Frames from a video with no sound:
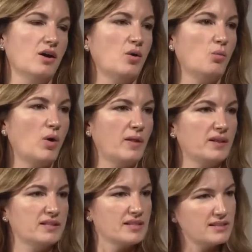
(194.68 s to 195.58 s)
one
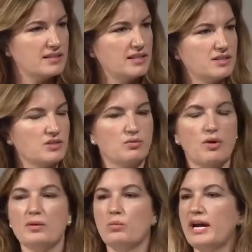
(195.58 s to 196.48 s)
that does things the
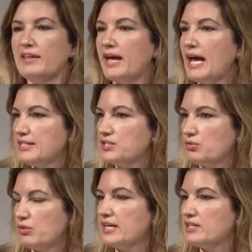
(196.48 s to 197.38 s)
right way, that has
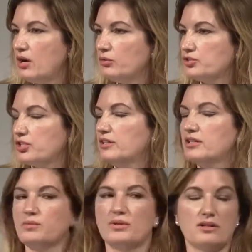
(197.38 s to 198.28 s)
great culture,
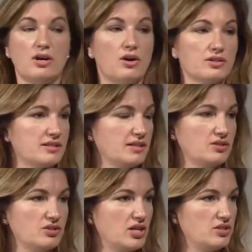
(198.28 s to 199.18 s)
because one of the hardest things
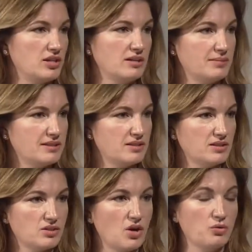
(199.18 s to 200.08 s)
to change in any business
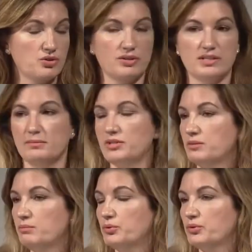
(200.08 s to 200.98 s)
is culture, and it's the most
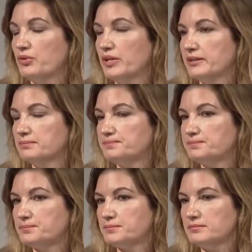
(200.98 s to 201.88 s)
important thing.
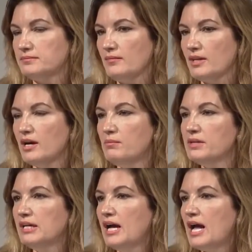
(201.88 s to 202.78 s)
And
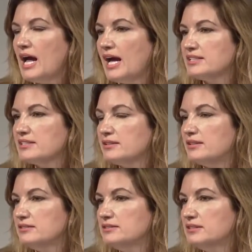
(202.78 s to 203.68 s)

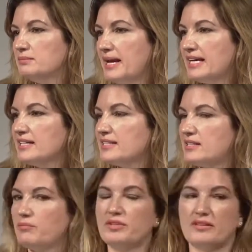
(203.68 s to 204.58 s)
make it
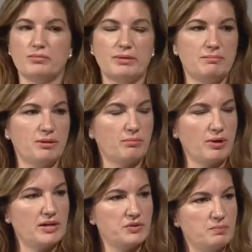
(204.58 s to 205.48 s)
something that people are
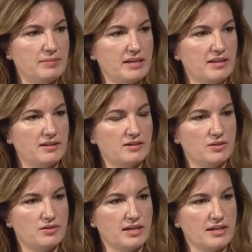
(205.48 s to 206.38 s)
proud to be
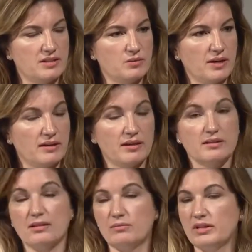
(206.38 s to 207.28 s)
associated with, and
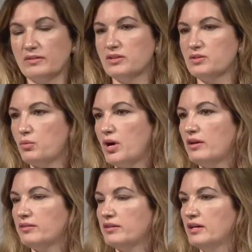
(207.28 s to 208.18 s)
something that's
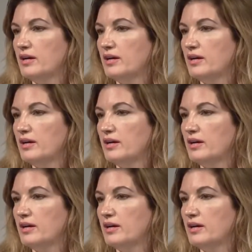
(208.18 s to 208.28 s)
worth